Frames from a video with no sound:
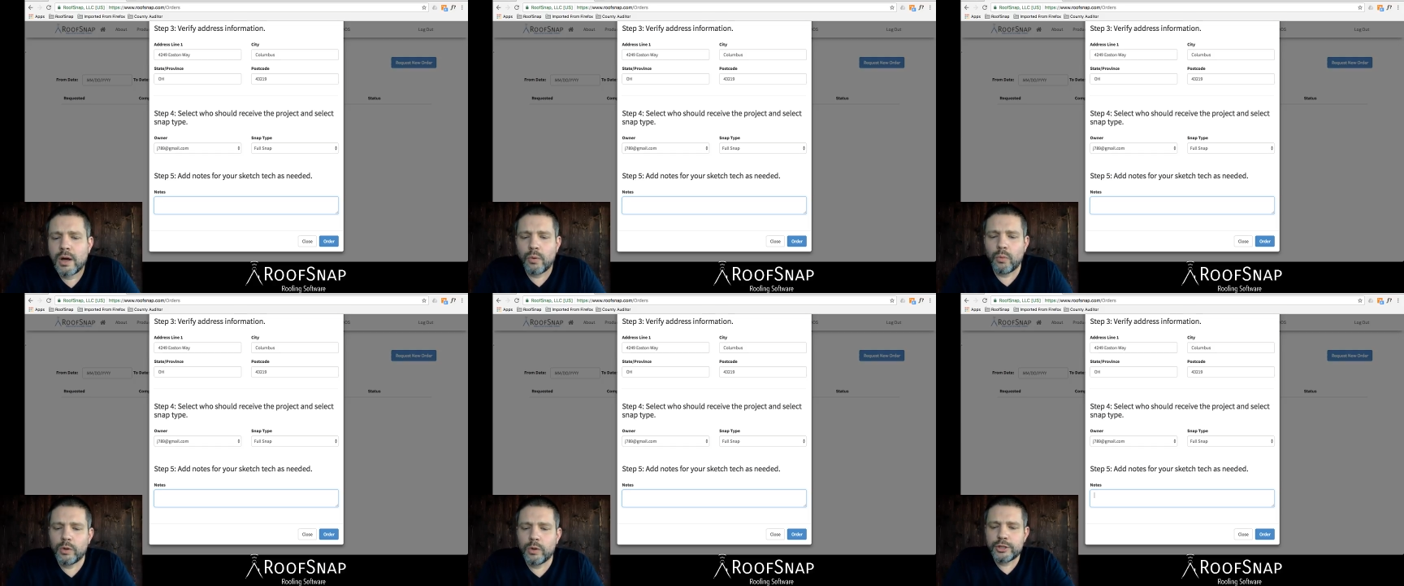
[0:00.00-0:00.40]

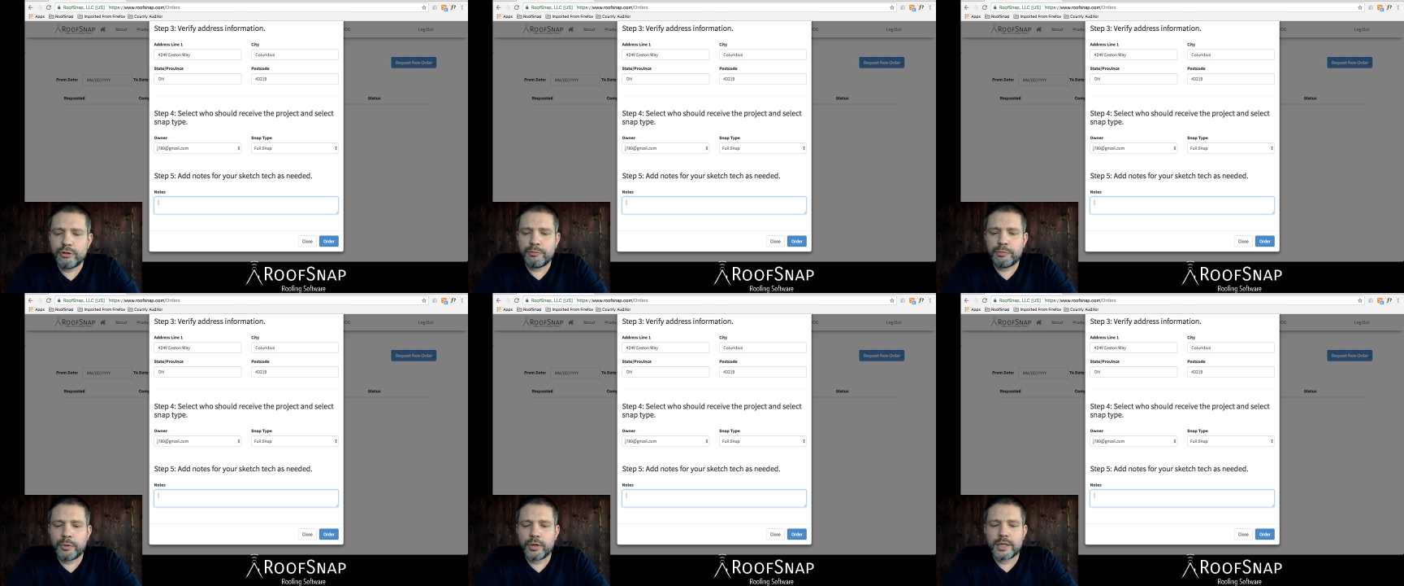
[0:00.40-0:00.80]
Once
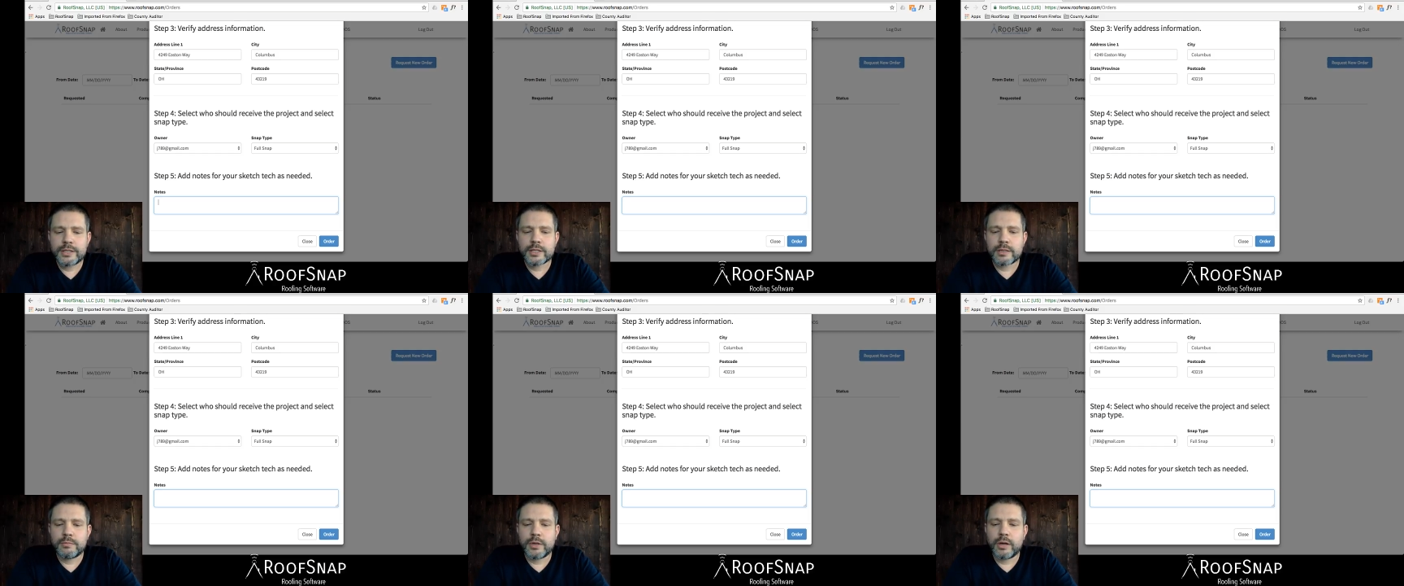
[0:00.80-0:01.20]
you've put in
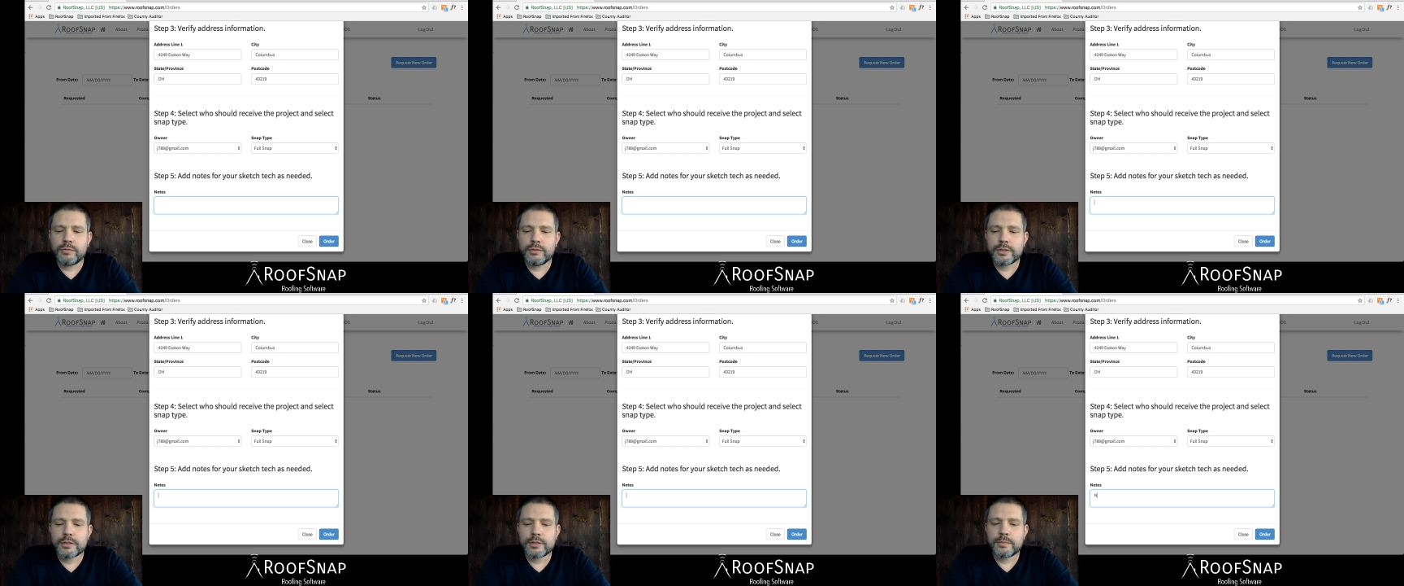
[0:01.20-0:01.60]
some
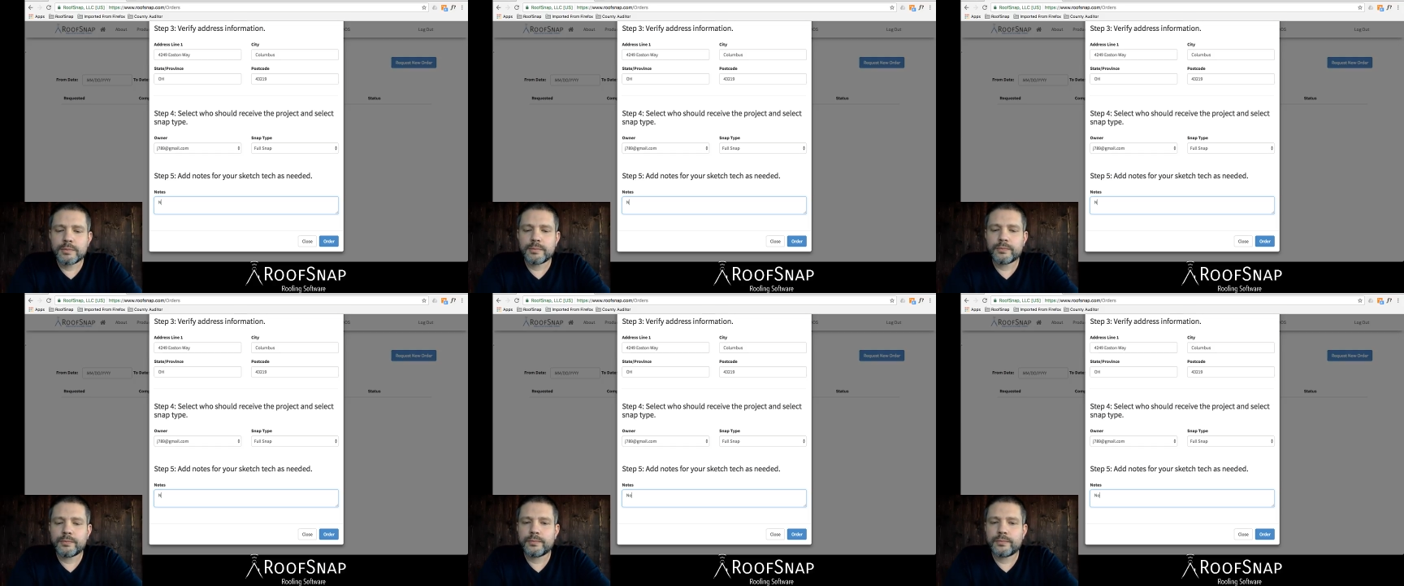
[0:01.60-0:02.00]
notes,
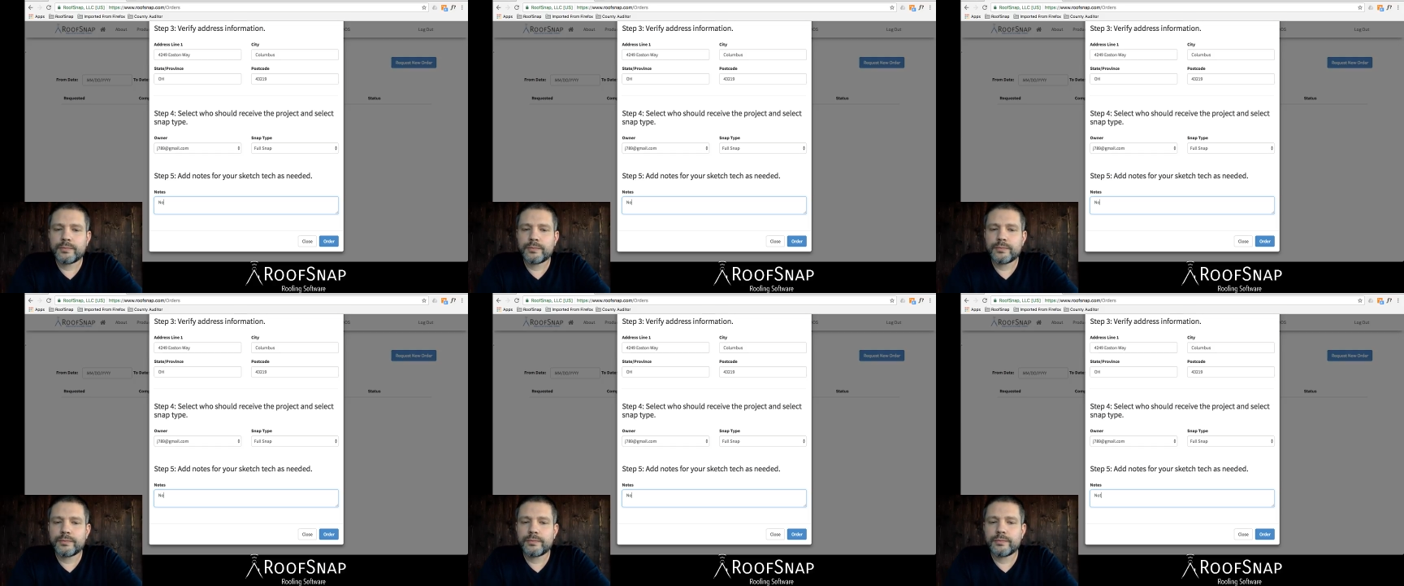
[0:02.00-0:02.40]

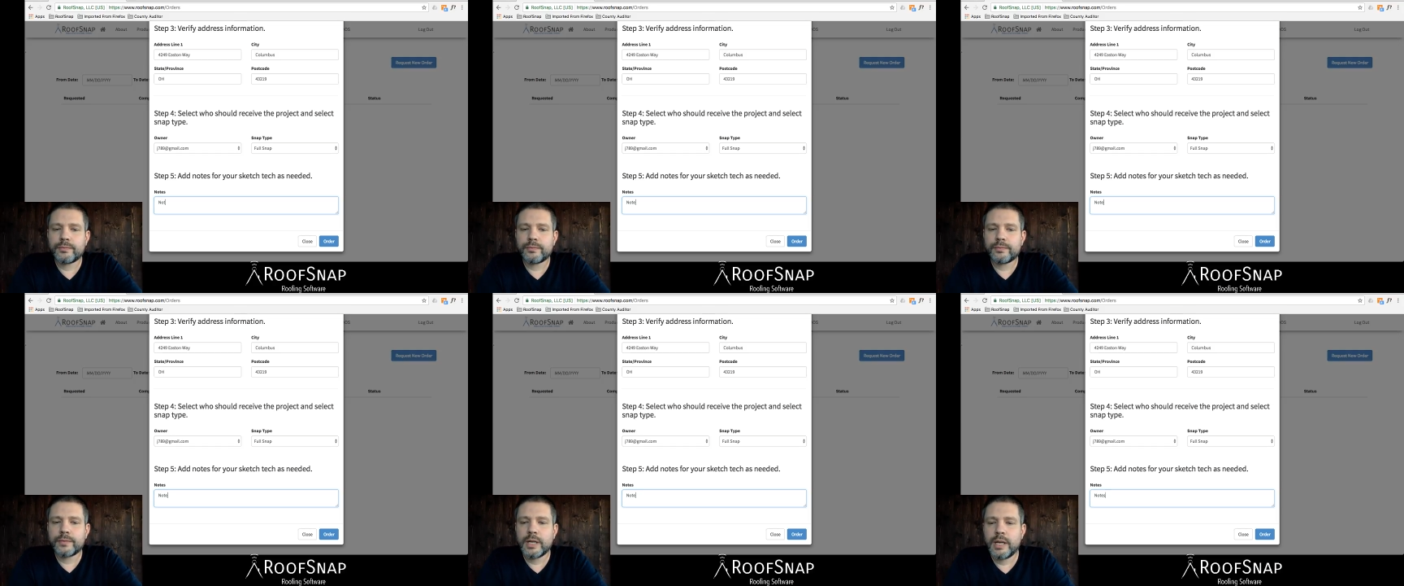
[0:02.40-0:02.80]

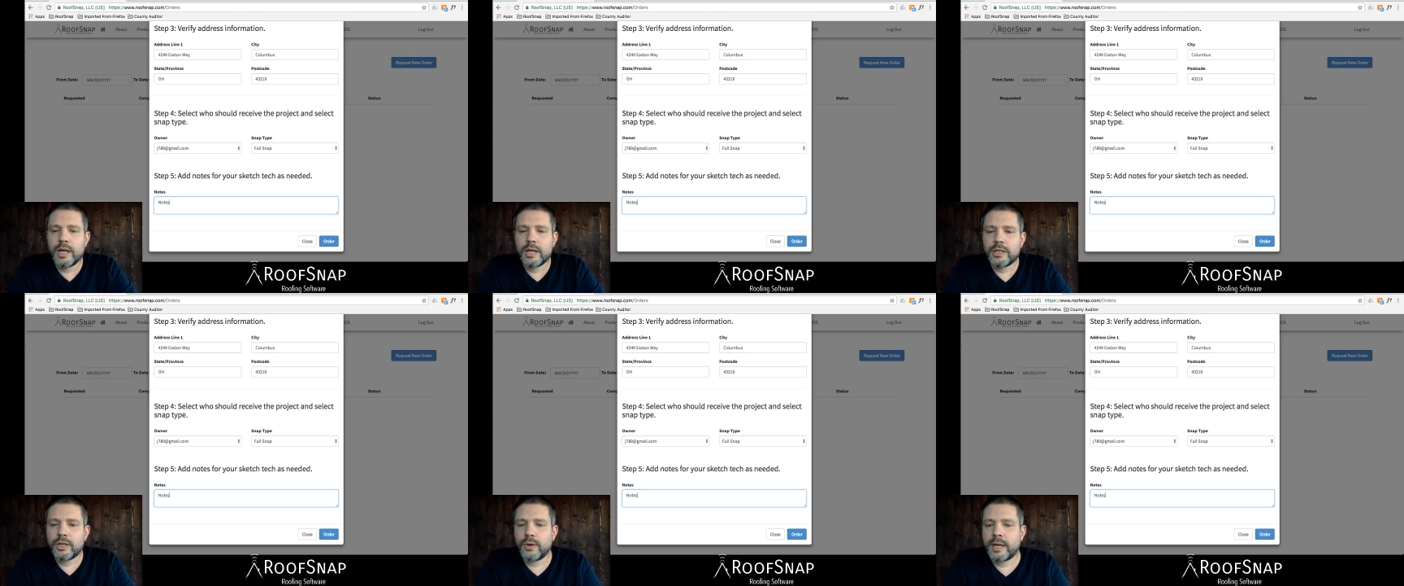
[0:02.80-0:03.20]

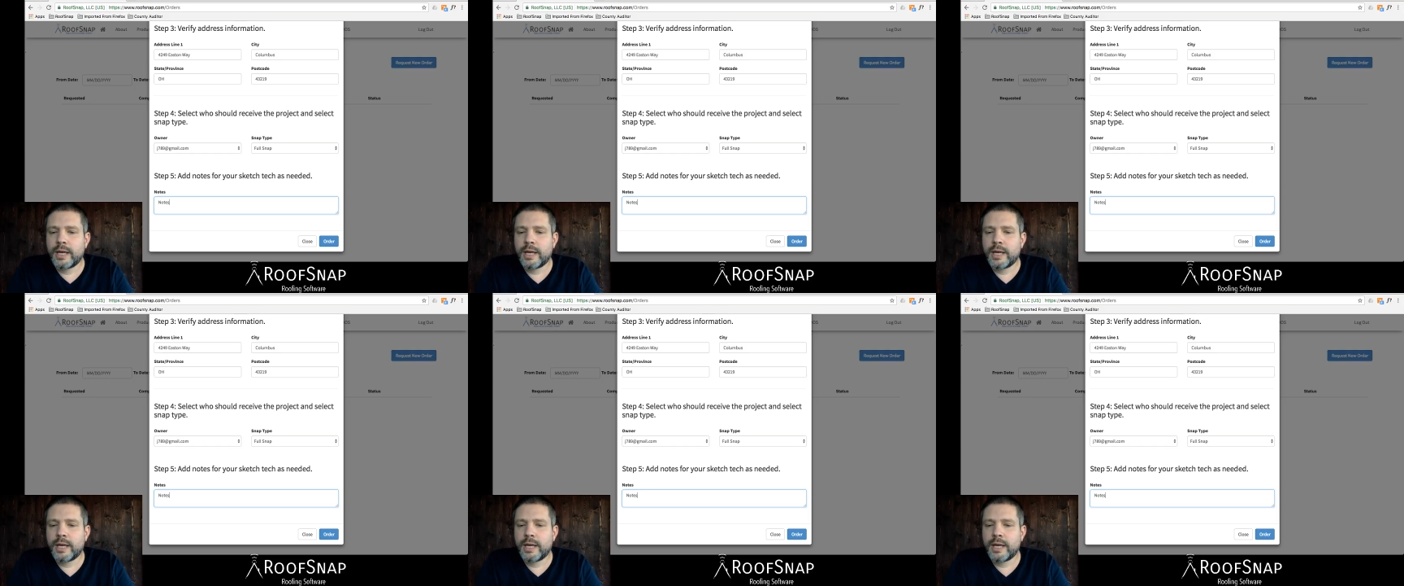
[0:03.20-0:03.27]
go